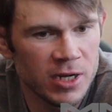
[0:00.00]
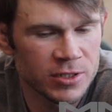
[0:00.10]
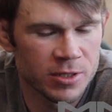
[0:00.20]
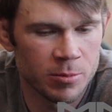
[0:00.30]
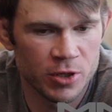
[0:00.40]

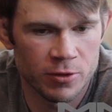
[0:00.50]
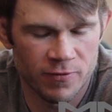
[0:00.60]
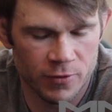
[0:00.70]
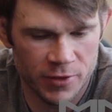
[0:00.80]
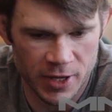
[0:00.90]
Here's the
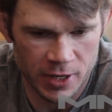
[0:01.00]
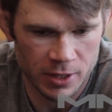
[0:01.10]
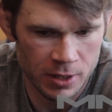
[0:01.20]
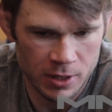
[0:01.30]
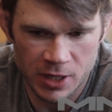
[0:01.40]
beautiful thing.
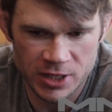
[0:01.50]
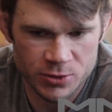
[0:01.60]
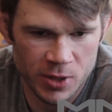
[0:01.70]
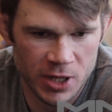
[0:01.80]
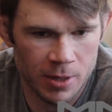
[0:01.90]

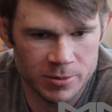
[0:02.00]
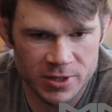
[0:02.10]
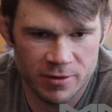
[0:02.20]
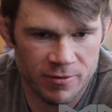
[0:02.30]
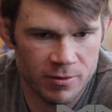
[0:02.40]
It's really up
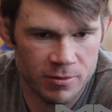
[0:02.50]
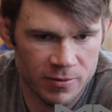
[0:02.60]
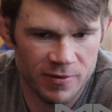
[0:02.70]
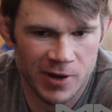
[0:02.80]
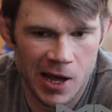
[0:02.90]
to
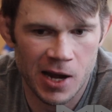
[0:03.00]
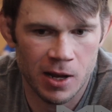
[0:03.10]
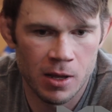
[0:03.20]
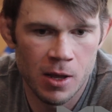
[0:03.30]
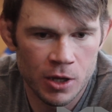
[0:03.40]
the kind
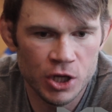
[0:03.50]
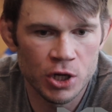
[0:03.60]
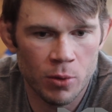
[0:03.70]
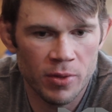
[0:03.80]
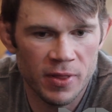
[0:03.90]
of, you
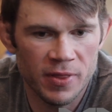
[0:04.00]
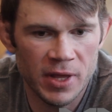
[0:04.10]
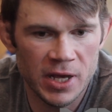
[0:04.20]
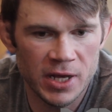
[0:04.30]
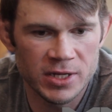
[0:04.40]
know,
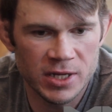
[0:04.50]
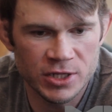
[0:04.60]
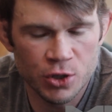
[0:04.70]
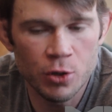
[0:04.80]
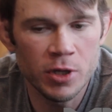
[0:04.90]

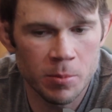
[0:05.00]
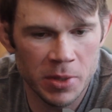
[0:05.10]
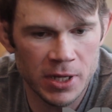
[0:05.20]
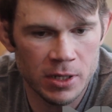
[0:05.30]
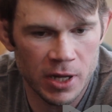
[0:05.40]
it's who you
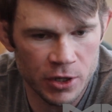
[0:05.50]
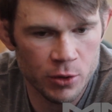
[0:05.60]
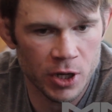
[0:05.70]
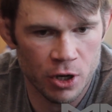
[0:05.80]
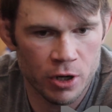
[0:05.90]
beat, and
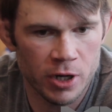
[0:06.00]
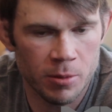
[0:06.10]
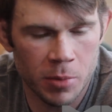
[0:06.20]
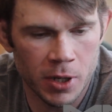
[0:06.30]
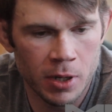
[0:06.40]
you can earn
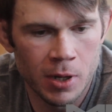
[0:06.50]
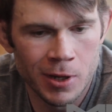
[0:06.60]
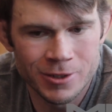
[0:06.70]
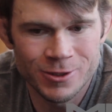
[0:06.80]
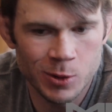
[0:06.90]
it, but
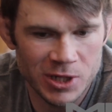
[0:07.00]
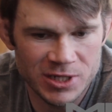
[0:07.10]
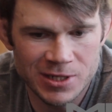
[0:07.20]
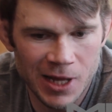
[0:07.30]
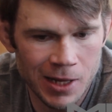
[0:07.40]
to an
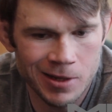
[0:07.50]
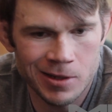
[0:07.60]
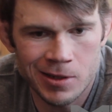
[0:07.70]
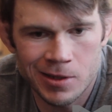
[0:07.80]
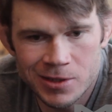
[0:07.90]
extent,
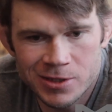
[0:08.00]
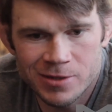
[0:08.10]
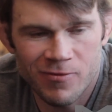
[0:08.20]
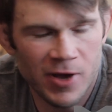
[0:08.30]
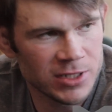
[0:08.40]
it's
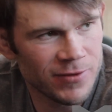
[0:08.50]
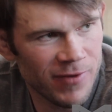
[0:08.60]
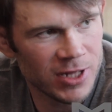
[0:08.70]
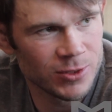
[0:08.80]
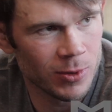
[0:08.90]
the fights
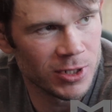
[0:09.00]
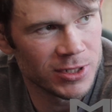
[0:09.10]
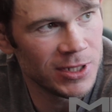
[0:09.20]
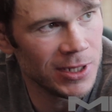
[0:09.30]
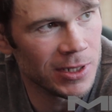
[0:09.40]
fans want to
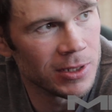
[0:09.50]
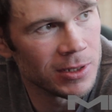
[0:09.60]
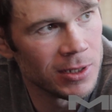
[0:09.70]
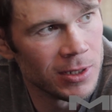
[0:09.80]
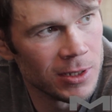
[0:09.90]
see,
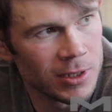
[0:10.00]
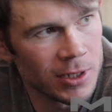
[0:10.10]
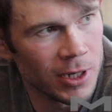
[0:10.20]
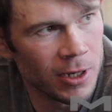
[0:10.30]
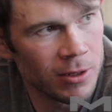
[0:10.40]

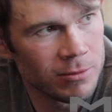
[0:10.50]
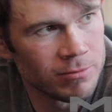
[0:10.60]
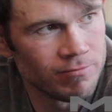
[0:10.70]
you know.